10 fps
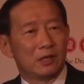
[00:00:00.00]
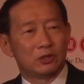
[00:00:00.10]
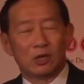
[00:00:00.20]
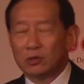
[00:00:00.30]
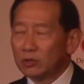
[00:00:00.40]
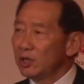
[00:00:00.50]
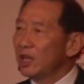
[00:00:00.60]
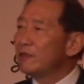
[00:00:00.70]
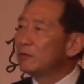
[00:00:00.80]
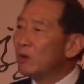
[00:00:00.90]

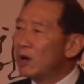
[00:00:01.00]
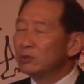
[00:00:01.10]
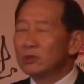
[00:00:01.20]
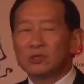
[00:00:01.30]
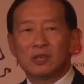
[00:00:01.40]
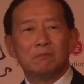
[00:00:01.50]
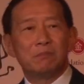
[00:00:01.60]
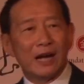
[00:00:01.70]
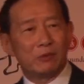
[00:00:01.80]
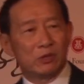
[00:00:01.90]
So if Guangdong
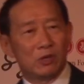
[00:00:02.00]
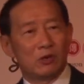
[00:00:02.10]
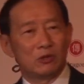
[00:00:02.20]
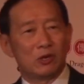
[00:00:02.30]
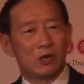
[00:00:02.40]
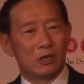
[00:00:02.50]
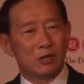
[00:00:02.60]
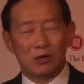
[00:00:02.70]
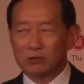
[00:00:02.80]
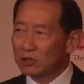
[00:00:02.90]
combined with Hong
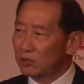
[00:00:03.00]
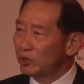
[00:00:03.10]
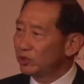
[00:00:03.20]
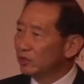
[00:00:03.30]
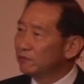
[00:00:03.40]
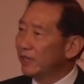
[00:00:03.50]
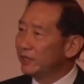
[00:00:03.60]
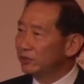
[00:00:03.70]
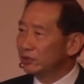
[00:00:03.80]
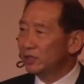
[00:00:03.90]
Kong, Hong Kong, which is a
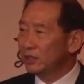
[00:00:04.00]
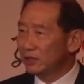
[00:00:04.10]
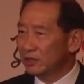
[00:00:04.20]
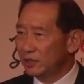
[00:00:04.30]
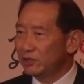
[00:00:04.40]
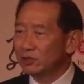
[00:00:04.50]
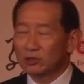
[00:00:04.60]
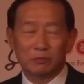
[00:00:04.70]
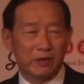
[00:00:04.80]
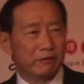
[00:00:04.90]
financial center, this is
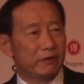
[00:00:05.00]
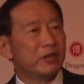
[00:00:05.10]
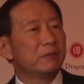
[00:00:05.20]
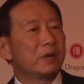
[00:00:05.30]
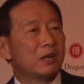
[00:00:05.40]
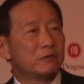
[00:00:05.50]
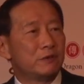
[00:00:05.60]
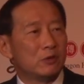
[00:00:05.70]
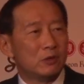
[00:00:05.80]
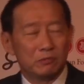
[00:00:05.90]
going to be a very
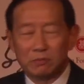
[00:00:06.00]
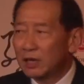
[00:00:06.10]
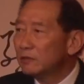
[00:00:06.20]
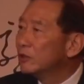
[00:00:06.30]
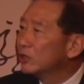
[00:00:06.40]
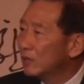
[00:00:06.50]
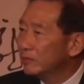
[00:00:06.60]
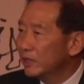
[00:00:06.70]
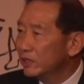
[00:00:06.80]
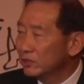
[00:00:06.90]
powerful, powerful
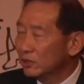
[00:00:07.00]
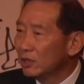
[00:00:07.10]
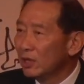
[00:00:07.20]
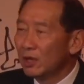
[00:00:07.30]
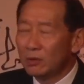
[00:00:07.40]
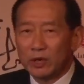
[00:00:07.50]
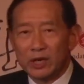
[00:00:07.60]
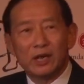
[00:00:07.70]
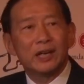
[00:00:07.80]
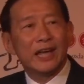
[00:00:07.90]
combination
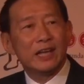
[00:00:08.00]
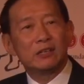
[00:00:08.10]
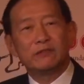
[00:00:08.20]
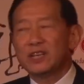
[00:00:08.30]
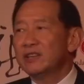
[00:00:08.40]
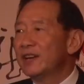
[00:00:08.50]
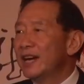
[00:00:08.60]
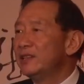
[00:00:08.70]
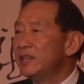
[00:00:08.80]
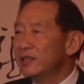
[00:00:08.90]
where innovative
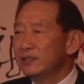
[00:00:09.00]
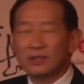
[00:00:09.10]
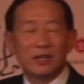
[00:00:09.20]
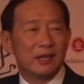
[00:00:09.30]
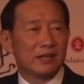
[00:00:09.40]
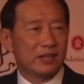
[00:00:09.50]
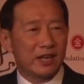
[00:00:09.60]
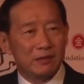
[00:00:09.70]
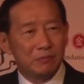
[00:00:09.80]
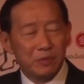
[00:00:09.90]
ideas
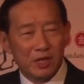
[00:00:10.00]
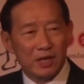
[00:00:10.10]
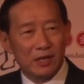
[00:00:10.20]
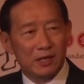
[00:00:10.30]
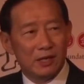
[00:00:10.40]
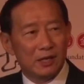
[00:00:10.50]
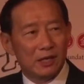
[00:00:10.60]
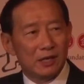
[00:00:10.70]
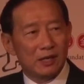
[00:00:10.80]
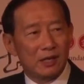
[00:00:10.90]
can, be,
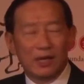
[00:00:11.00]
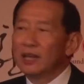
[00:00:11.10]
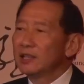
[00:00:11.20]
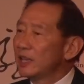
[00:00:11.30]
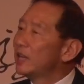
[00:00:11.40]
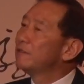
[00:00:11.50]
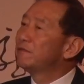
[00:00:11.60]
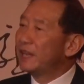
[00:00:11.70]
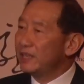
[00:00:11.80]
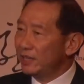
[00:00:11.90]
can have
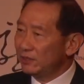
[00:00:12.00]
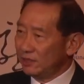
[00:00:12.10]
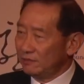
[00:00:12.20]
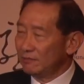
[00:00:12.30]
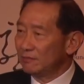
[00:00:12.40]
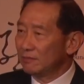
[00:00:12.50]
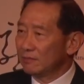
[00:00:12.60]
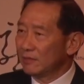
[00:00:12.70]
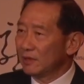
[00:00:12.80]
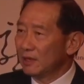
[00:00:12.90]
financing.
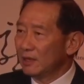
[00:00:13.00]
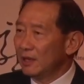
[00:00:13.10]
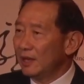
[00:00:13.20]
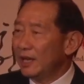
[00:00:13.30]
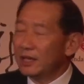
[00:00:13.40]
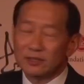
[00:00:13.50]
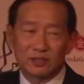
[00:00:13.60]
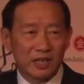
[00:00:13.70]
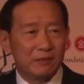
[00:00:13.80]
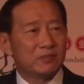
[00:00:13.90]
And at the
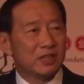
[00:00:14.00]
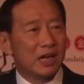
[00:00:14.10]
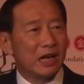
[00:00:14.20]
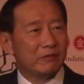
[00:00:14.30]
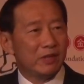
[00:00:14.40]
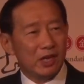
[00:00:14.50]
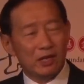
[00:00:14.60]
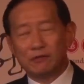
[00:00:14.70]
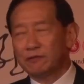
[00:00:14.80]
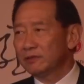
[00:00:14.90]
same time,
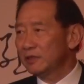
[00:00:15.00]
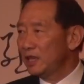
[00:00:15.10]
if